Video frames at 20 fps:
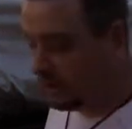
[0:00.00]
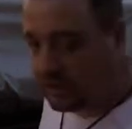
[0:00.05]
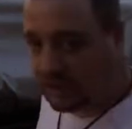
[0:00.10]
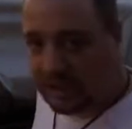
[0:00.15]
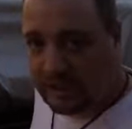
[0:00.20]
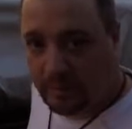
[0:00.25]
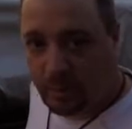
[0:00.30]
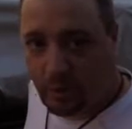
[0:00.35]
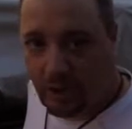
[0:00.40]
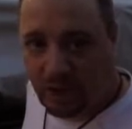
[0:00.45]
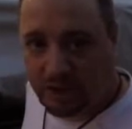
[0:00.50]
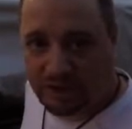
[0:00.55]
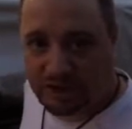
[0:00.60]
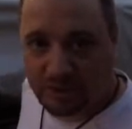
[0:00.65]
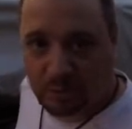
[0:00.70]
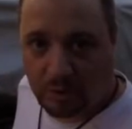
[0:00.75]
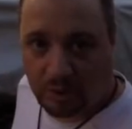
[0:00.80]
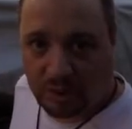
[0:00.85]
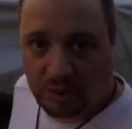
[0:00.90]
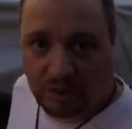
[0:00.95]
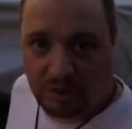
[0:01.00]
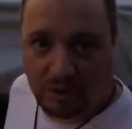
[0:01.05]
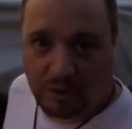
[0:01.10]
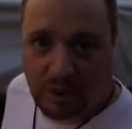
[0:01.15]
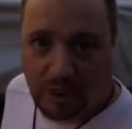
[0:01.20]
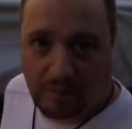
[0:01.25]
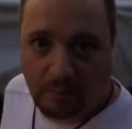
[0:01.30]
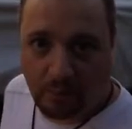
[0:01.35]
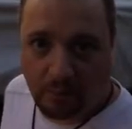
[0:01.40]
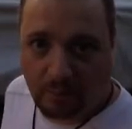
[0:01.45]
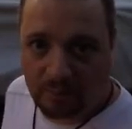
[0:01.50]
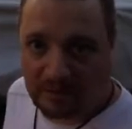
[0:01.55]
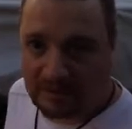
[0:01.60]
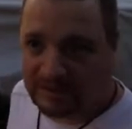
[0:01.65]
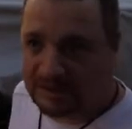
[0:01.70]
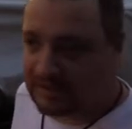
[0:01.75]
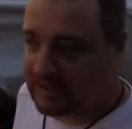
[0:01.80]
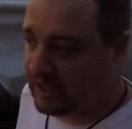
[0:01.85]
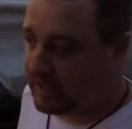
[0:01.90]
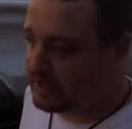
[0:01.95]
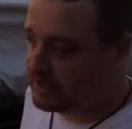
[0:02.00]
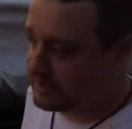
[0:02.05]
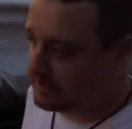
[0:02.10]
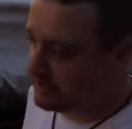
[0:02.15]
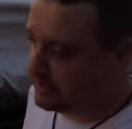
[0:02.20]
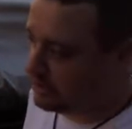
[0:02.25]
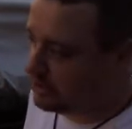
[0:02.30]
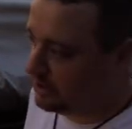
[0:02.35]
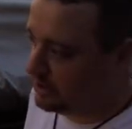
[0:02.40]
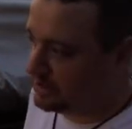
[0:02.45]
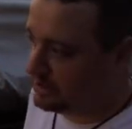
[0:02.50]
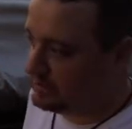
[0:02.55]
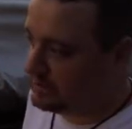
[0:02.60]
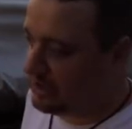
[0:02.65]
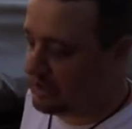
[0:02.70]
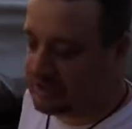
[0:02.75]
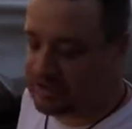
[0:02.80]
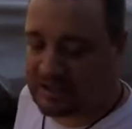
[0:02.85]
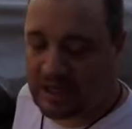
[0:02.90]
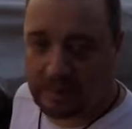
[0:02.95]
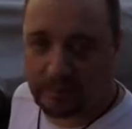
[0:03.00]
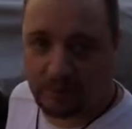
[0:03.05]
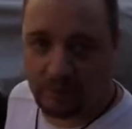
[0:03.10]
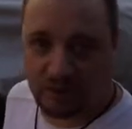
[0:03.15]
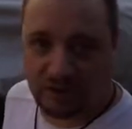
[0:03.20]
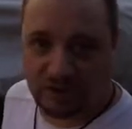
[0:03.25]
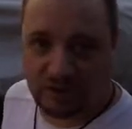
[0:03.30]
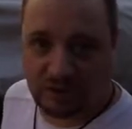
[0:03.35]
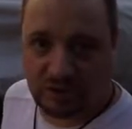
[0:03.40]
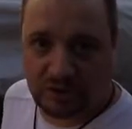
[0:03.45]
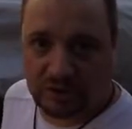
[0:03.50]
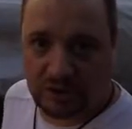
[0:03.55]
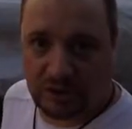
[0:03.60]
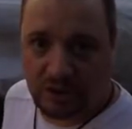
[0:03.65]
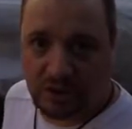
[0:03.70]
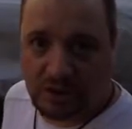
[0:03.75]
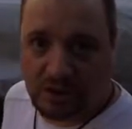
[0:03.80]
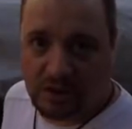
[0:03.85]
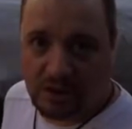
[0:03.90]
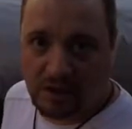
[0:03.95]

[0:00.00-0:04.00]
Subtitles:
Keep watching. We're going to do a lot more with these ducks and cook some ducks up real soon here.